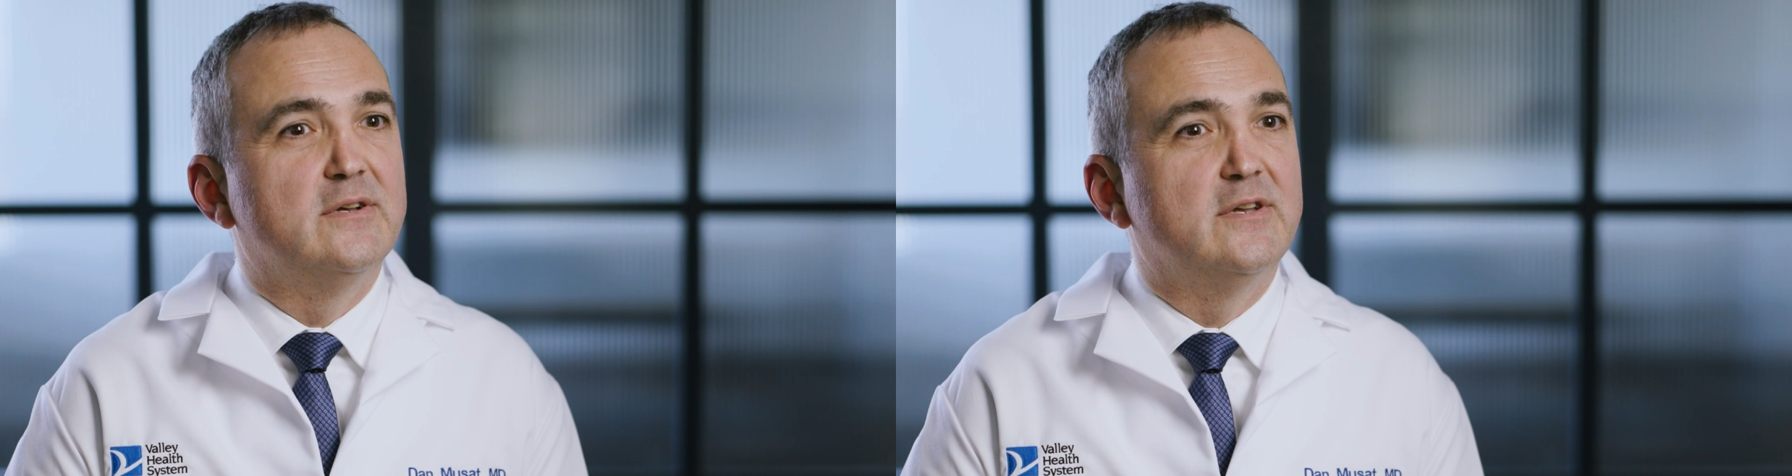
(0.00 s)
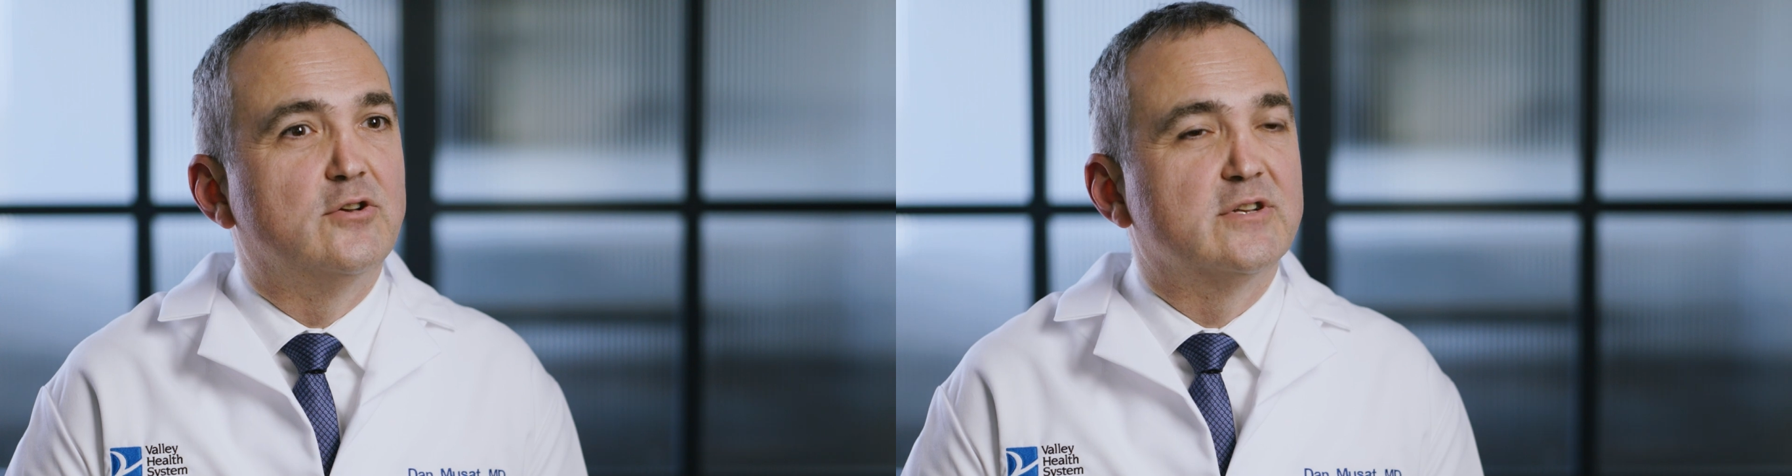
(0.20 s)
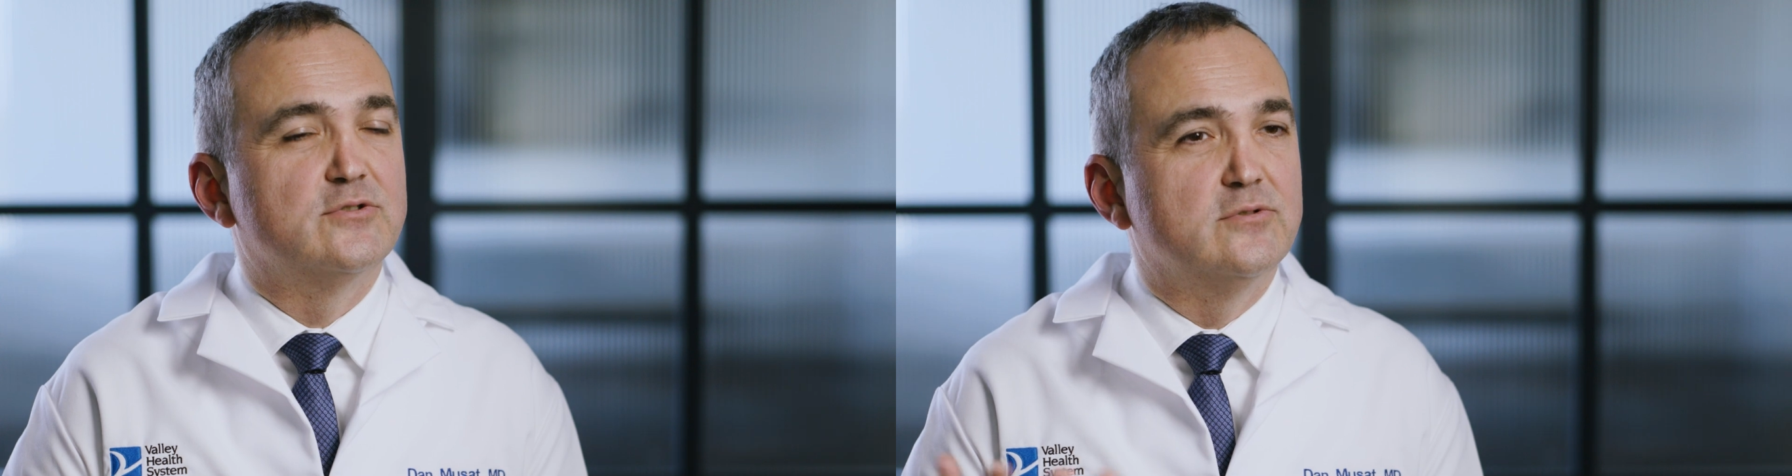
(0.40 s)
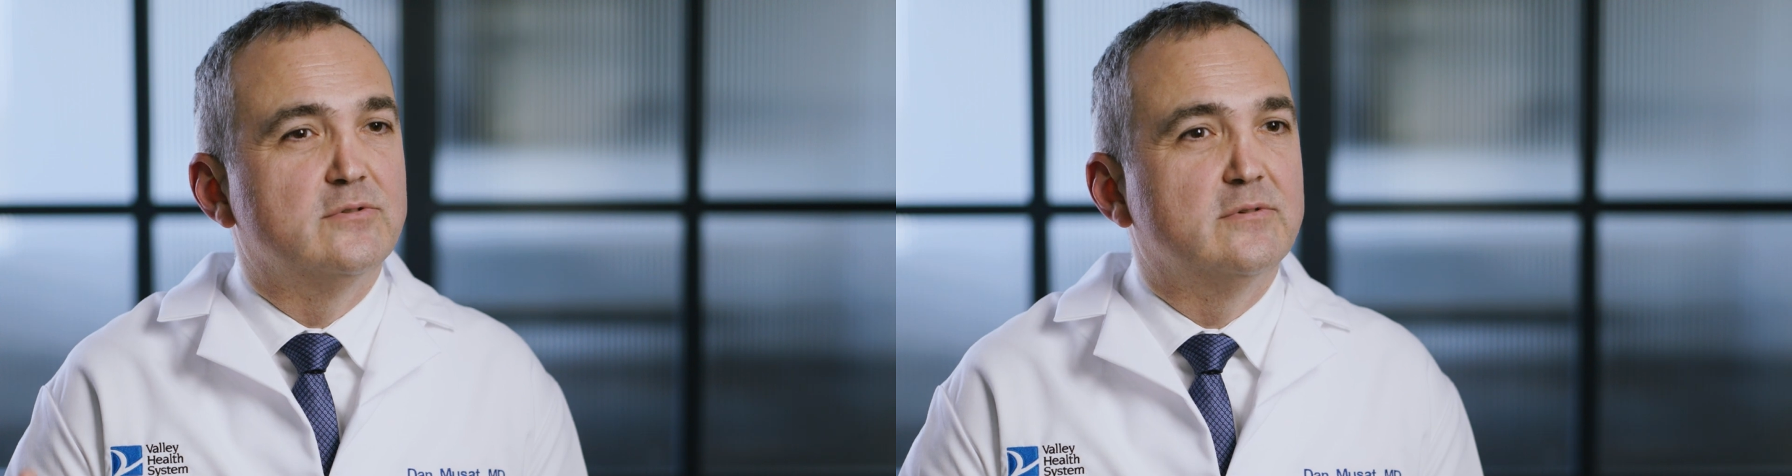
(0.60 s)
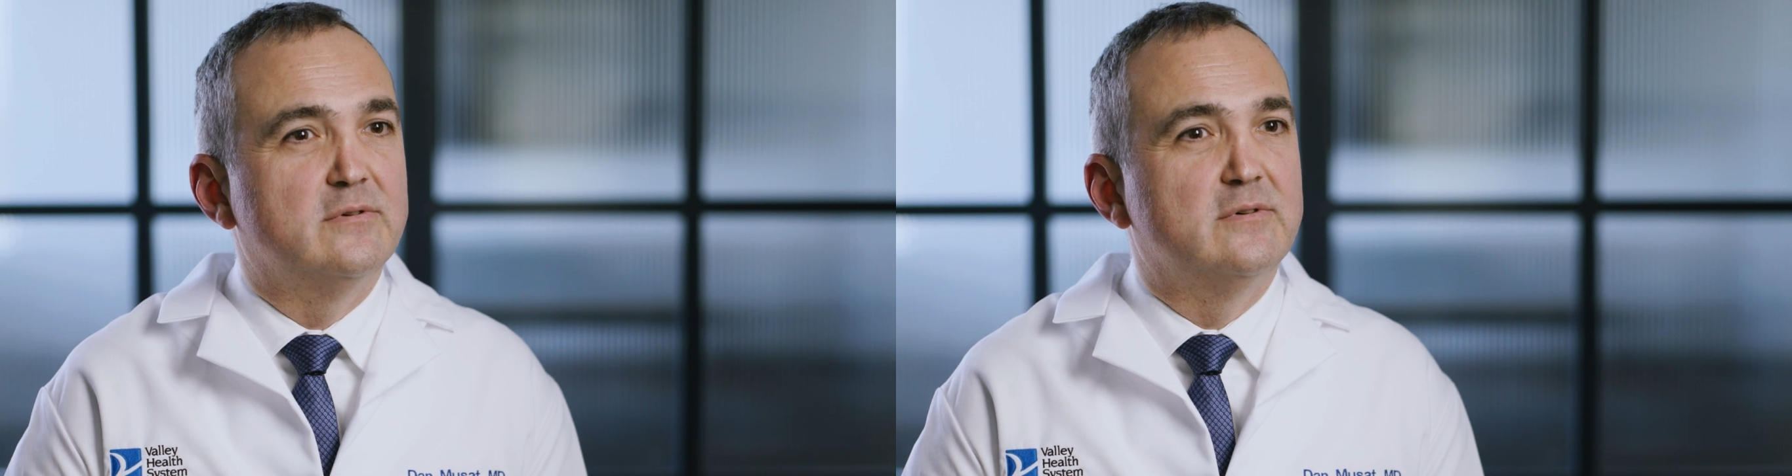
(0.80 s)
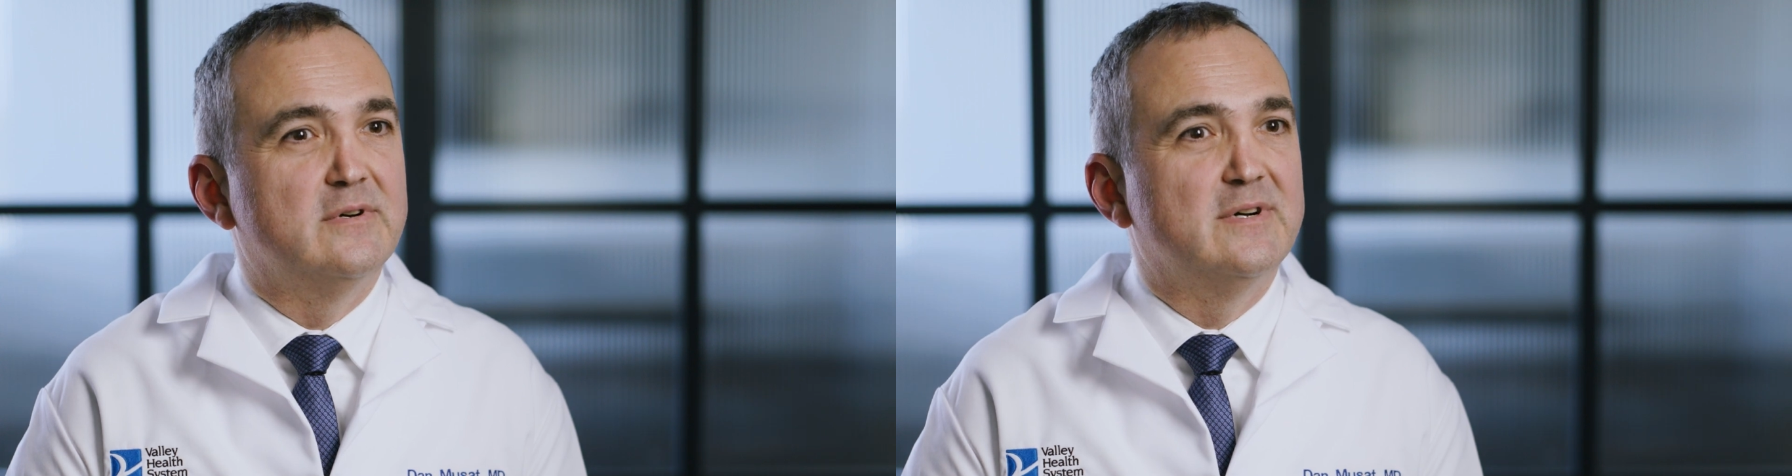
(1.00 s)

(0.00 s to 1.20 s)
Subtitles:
in order to